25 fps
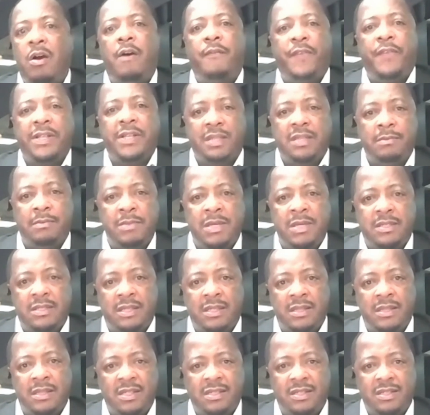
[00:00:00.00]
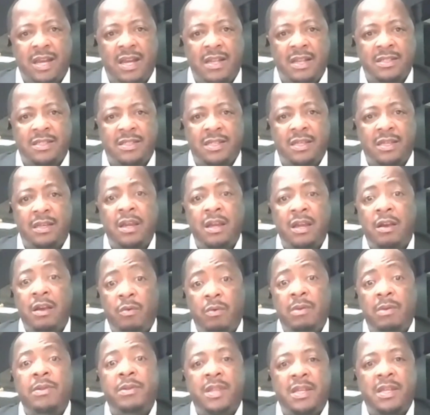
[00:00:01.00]
SMEs in this country
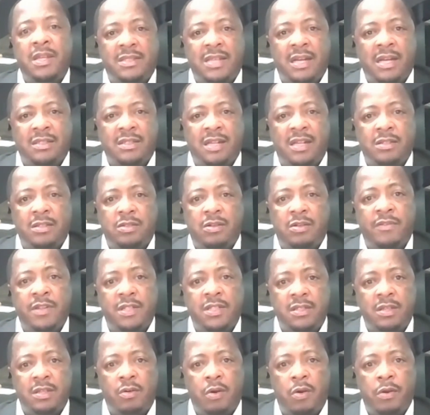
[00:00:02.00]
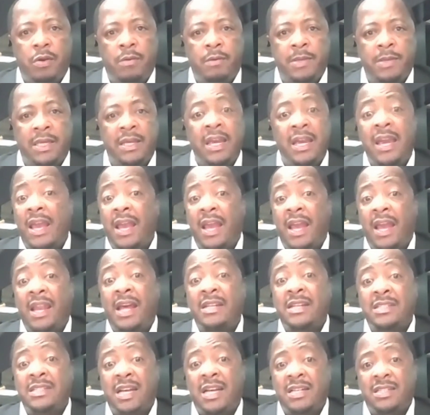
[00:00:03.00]
will be the success of this economy and
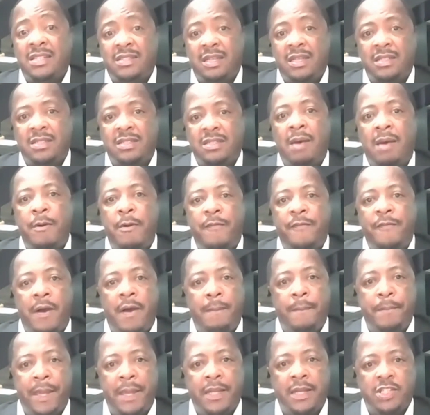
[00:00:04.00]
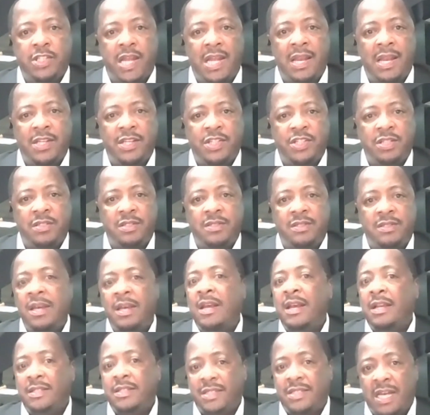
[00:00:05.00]
addressing some of our big challenges,
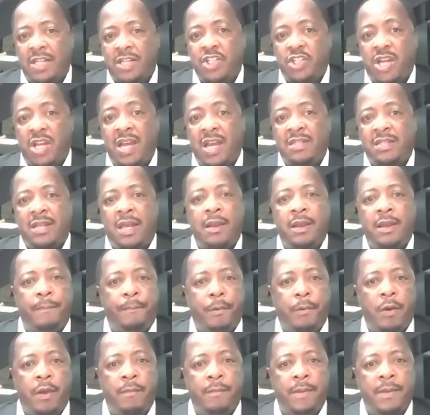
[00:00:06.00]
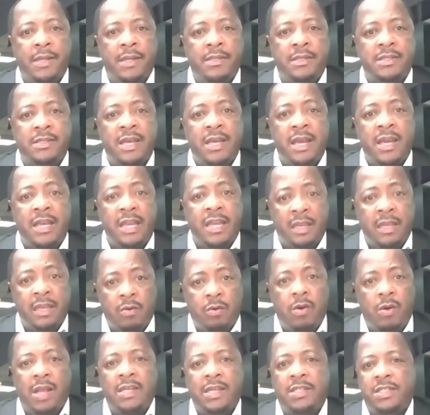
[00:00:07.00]
such as unemployment,
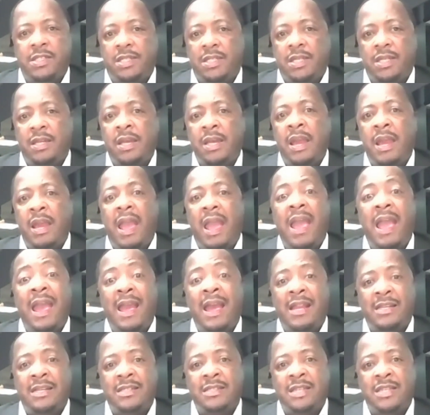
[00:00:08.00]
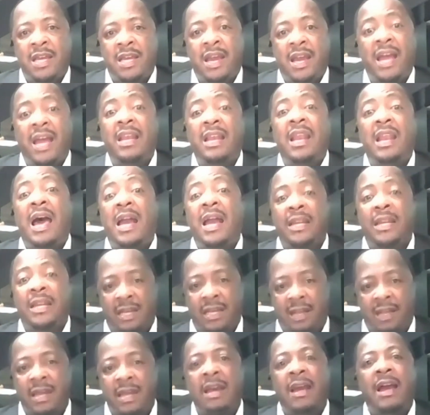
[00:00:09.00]
inequality, and the redlining
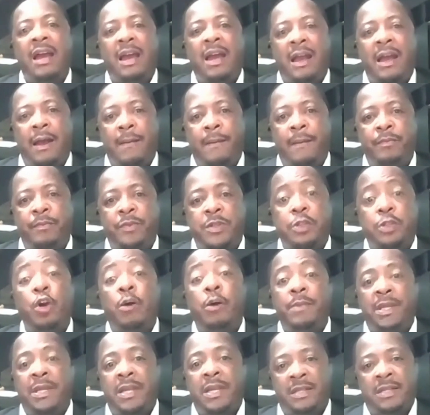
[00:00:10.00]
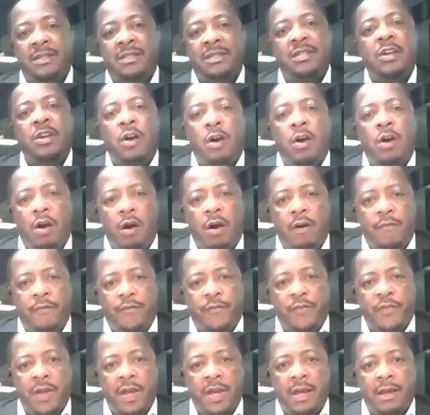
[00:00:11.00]
um, dominance of
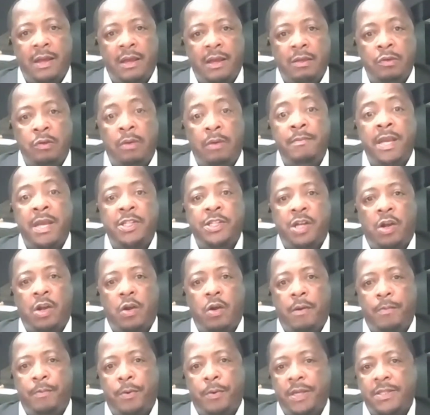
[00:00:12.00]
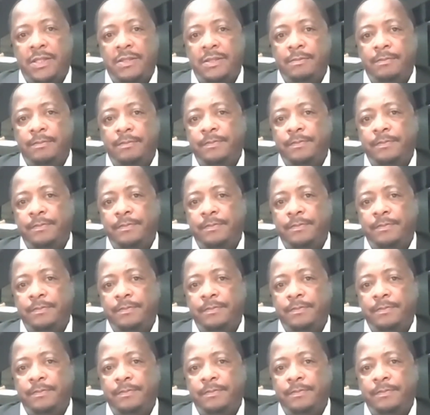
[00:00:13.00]
uh, your major corporates